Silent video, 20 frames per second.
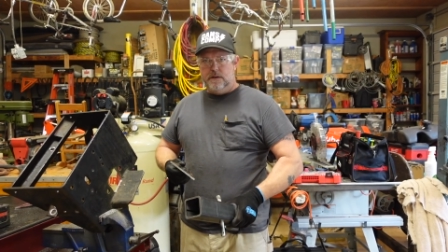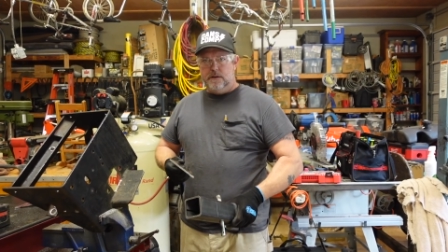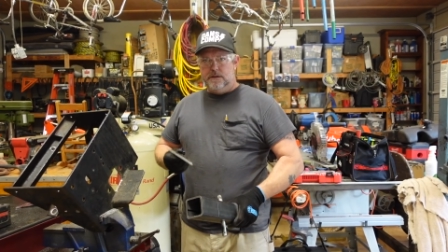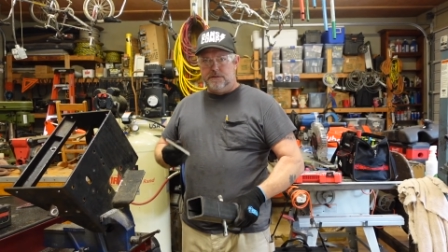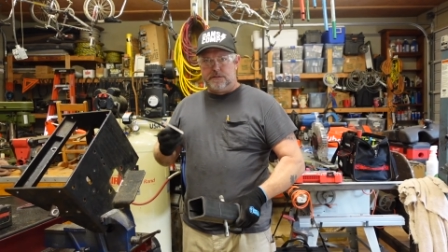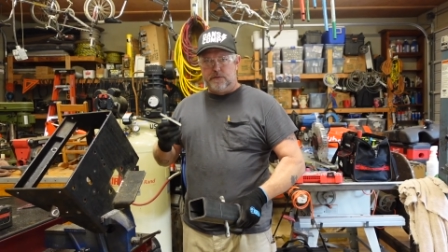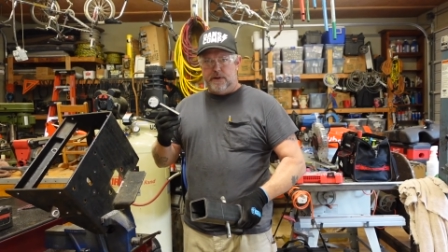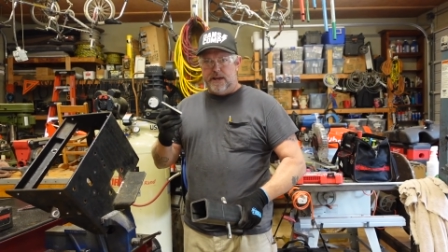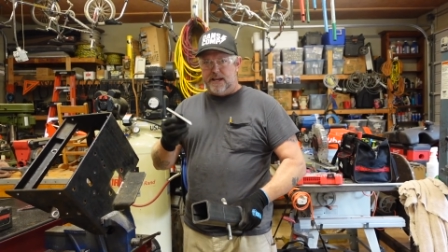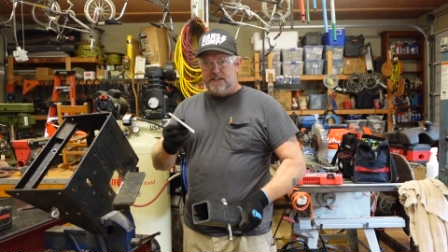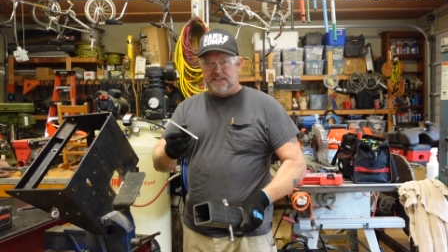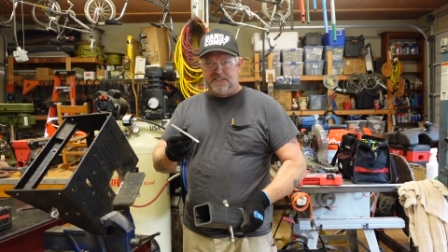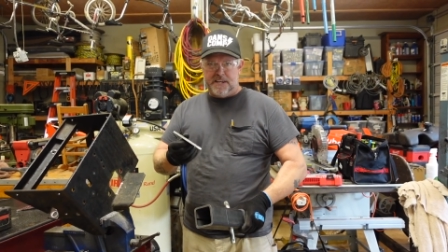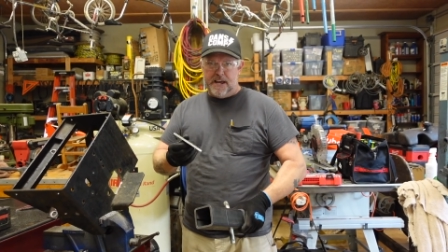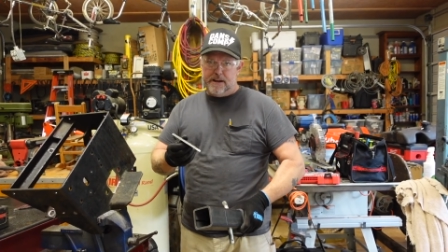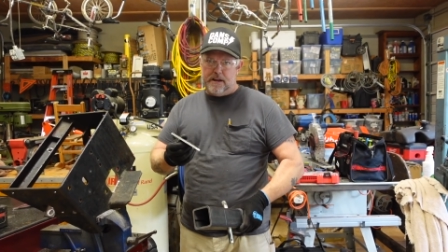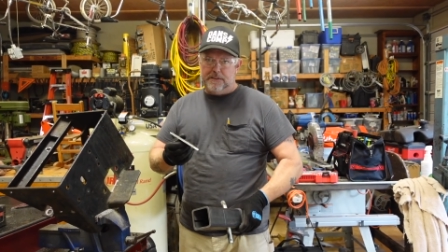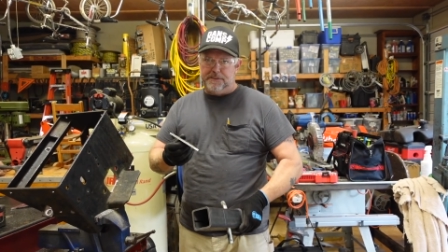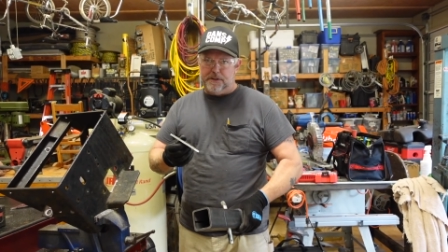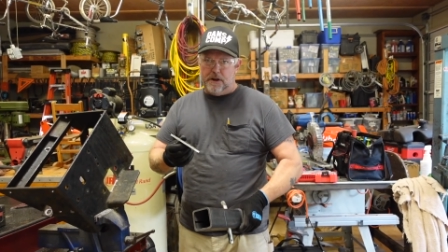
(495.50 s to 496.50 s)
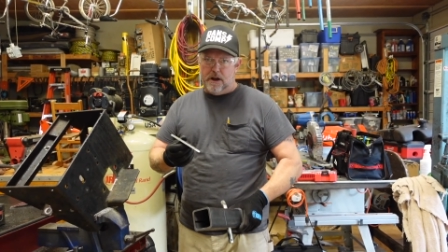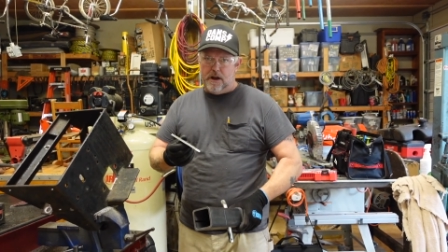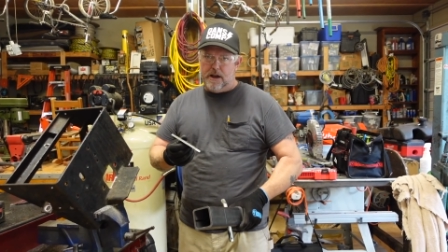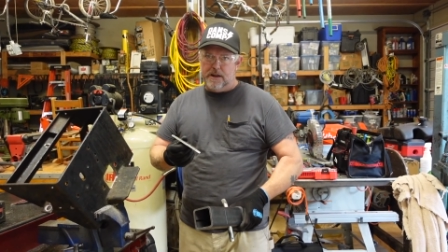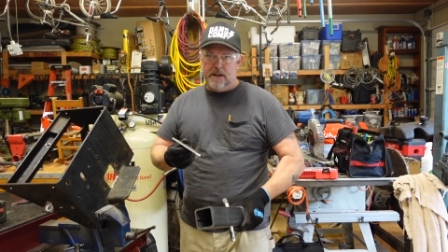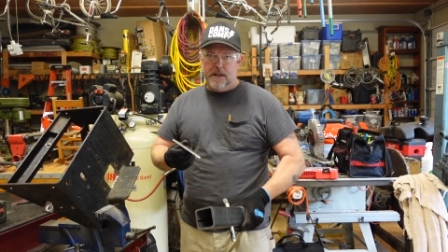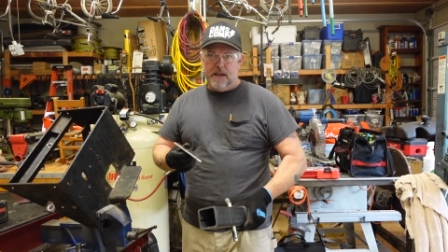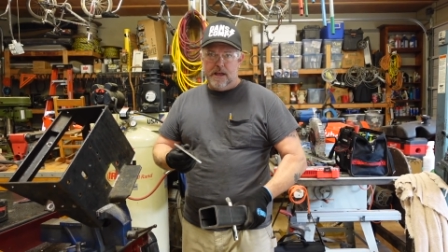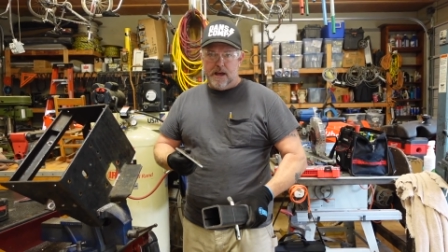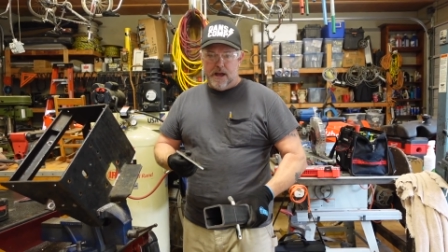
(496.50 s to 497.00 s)
so I had a second
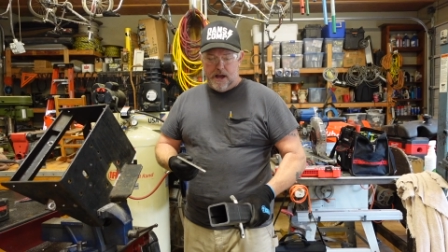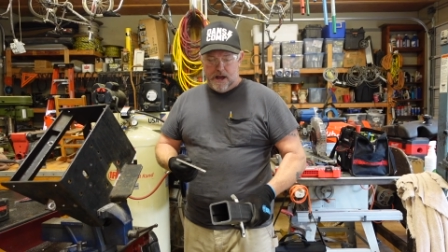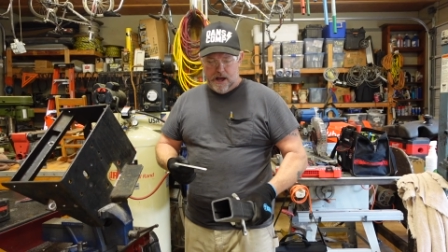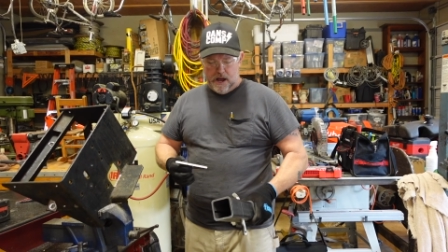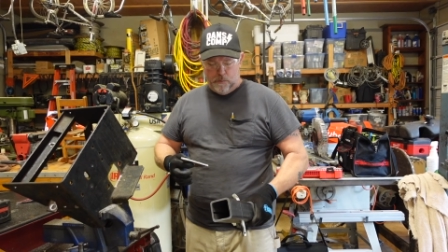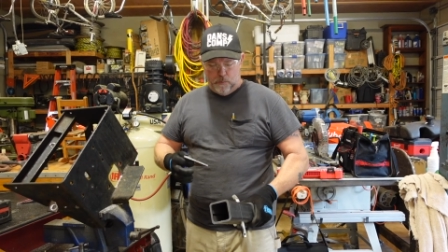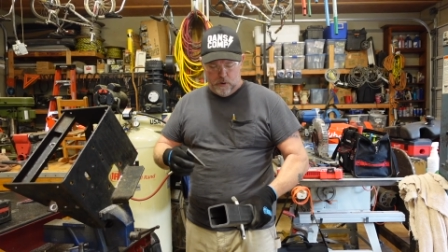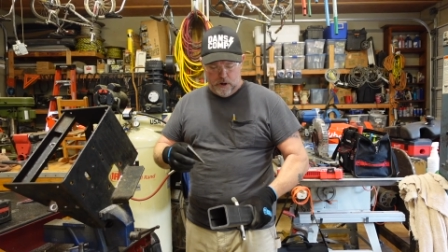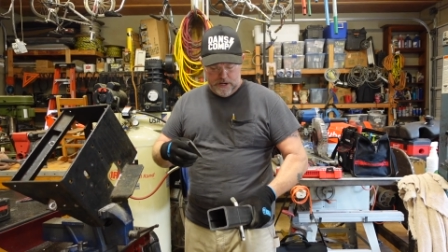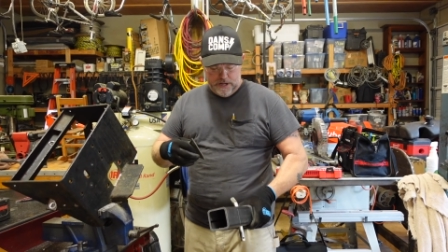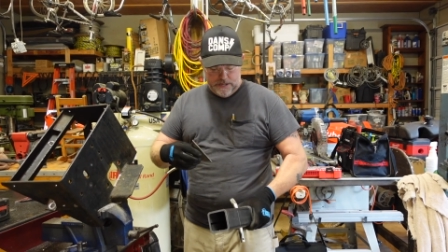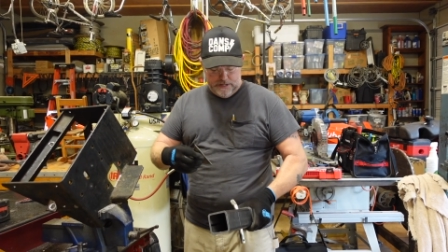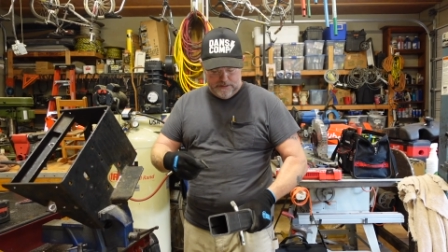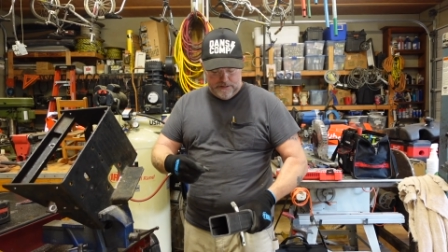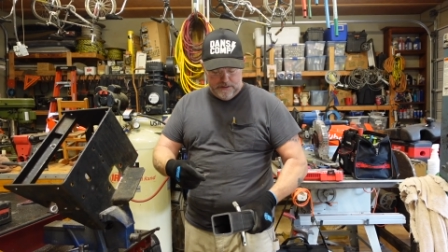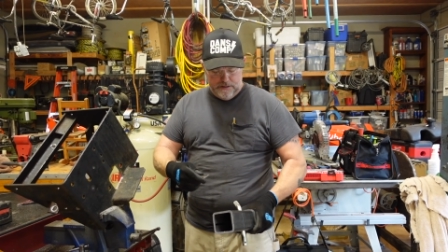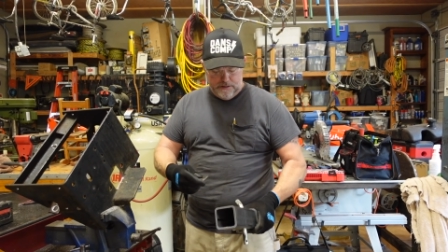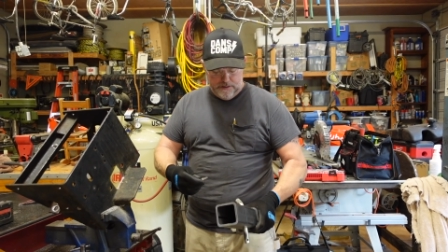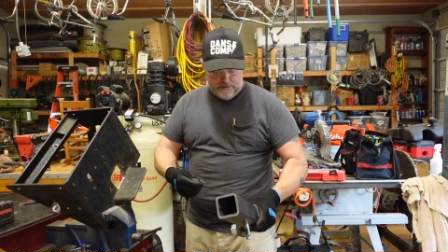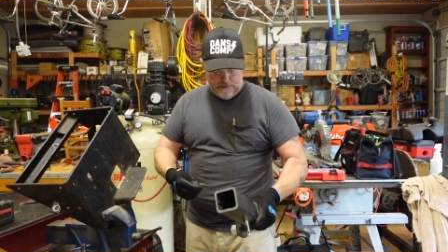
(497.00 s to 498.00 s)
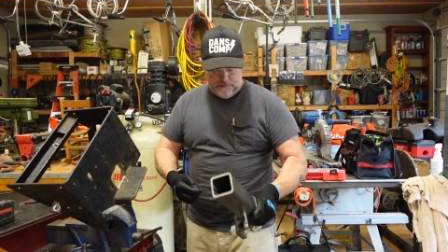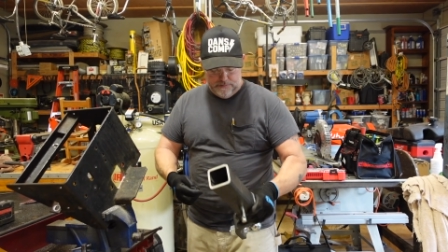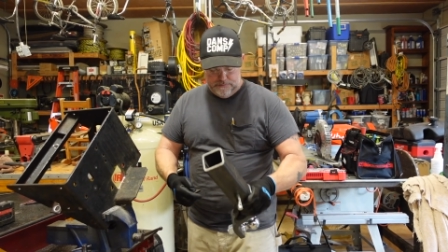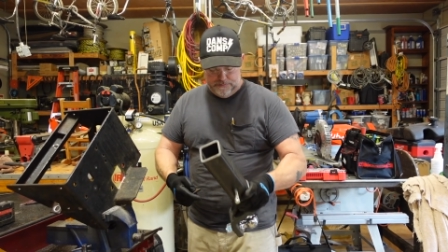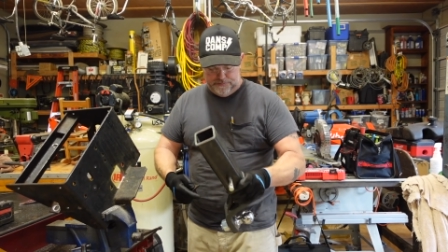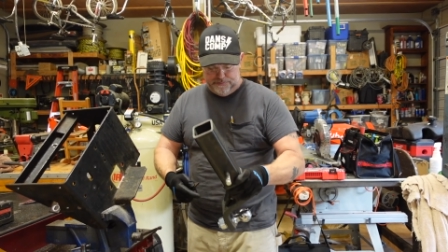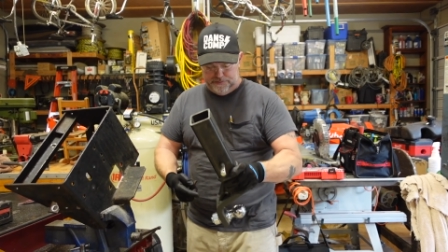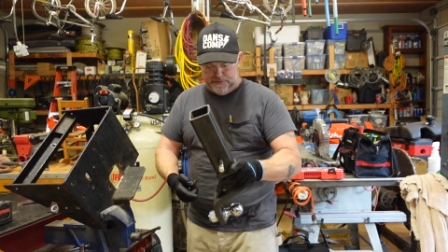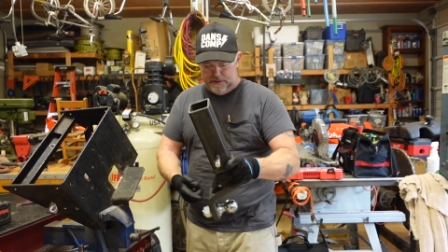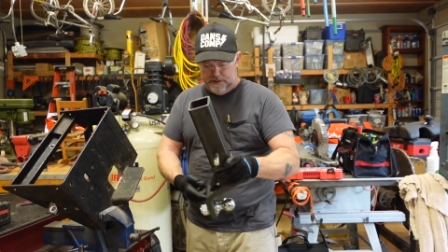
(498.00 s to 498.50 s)
thought. I wanted
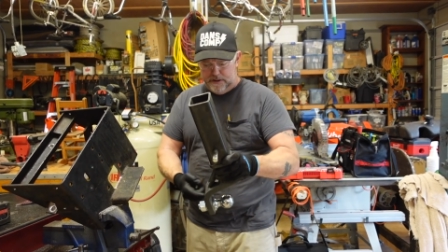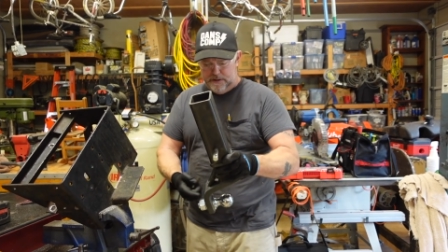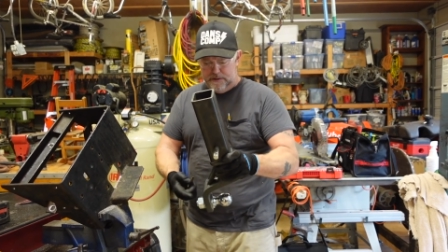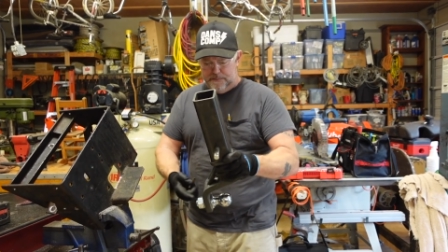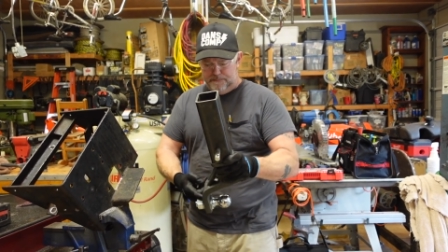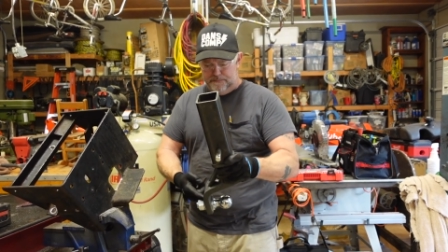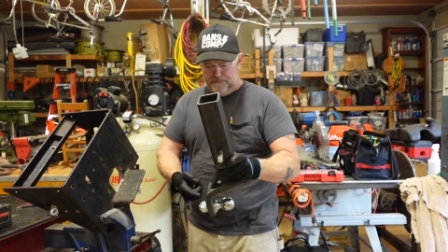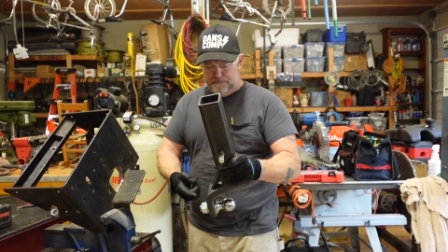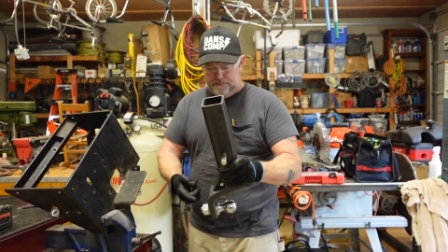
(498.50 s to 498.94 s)
the,